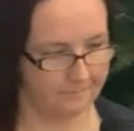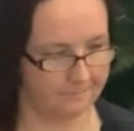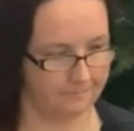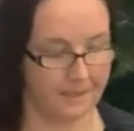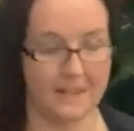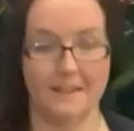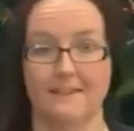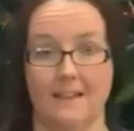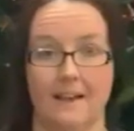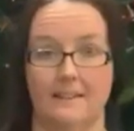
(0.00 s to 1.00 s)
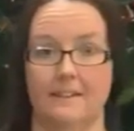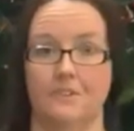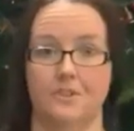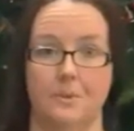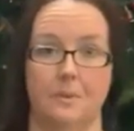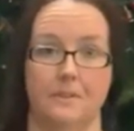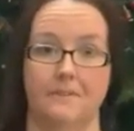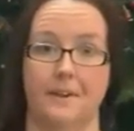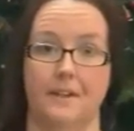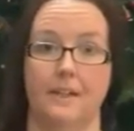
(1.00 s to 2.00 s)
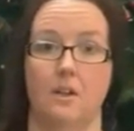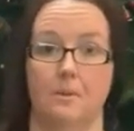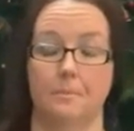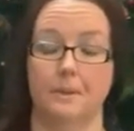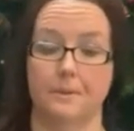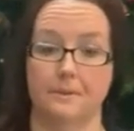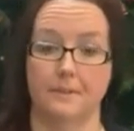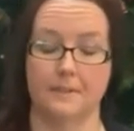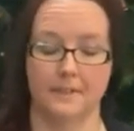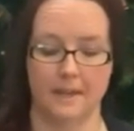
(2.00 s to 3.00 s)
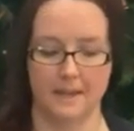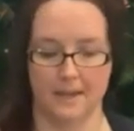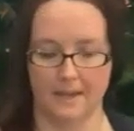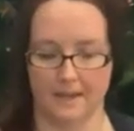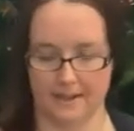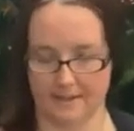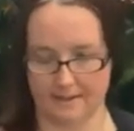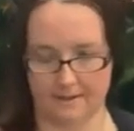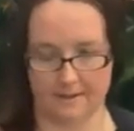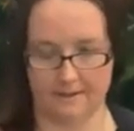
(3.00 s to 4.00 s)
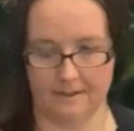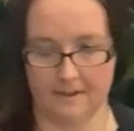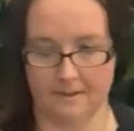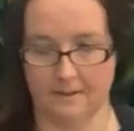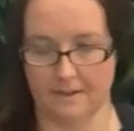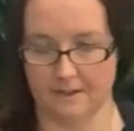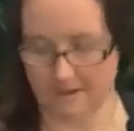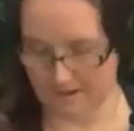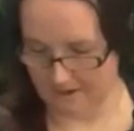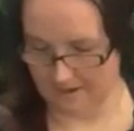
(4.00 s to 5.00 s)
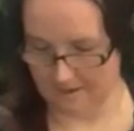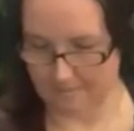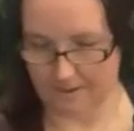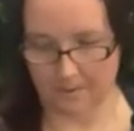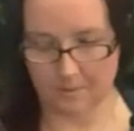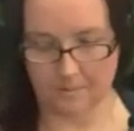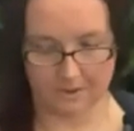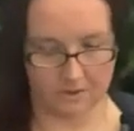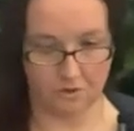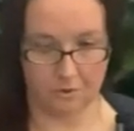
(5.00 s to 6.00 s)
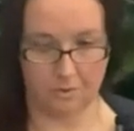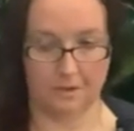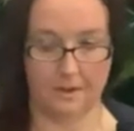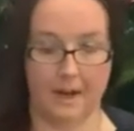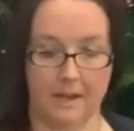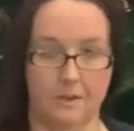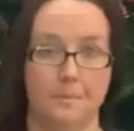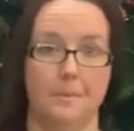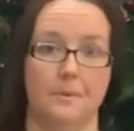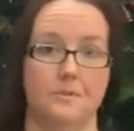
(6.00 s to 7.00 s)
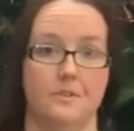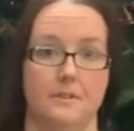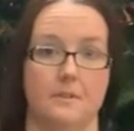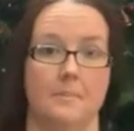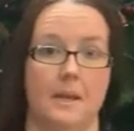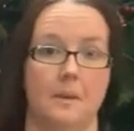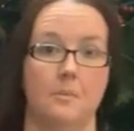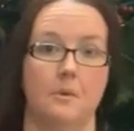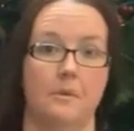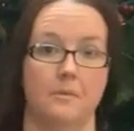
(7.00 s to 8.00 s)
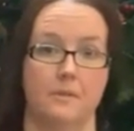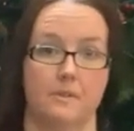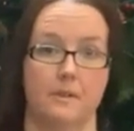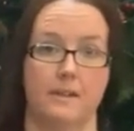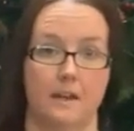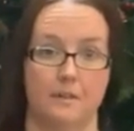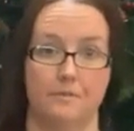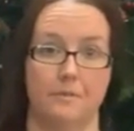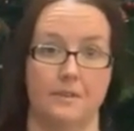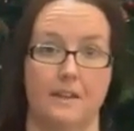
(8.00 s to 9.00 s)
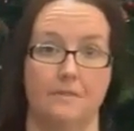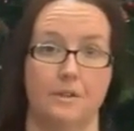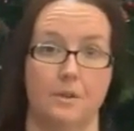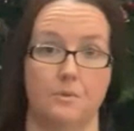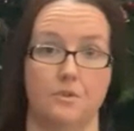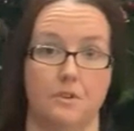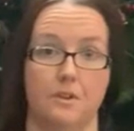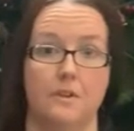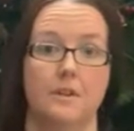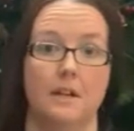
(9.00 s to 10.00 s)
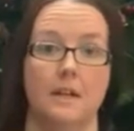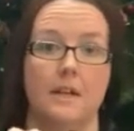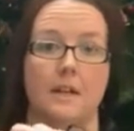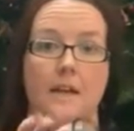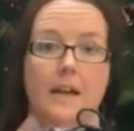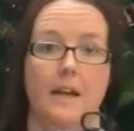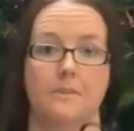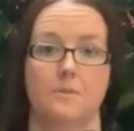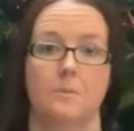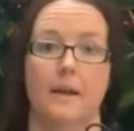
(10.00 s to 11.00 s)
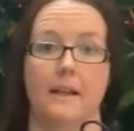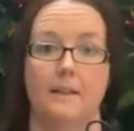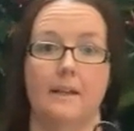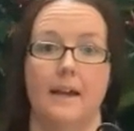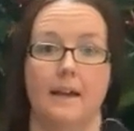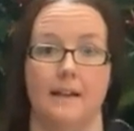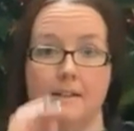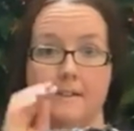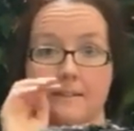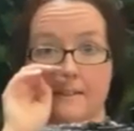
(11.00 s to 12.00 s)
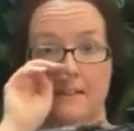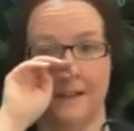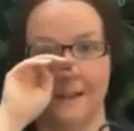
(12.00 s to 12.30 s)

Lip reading: McGee's Alice, she wears very long boots, but I went with a shorter ankle boot just to make it more versatile for the future, as well as